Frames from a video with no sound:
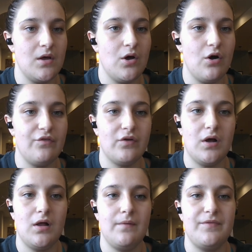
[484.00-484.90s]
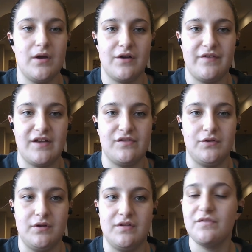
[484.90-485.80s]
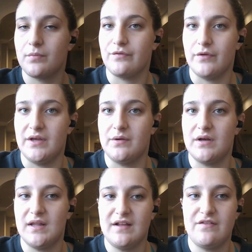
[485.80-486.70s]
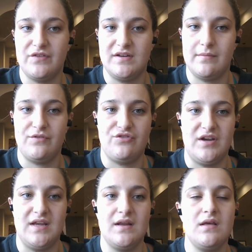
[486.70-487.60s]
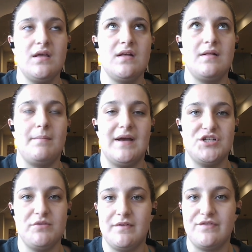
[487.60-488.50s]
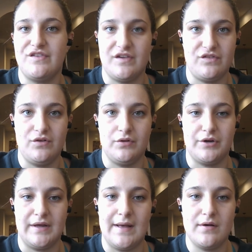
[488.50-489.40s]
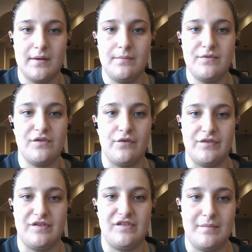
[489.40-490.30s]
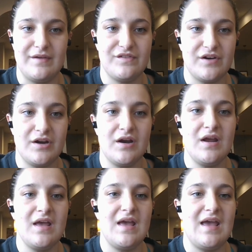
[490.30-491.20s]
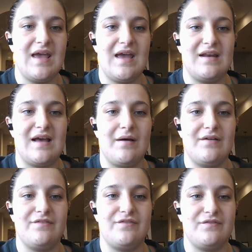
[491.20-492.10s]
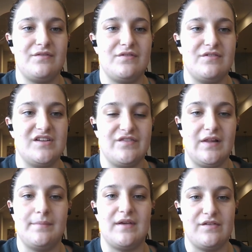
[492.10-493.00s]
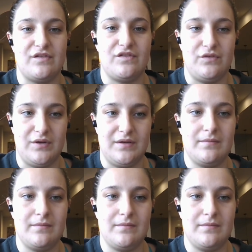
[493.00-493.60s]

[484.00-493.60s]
Overall, the artifacts included in this portfolio collectively demonstrate my achievement of the 6 student outcomes over this semester and how I've developed as a student.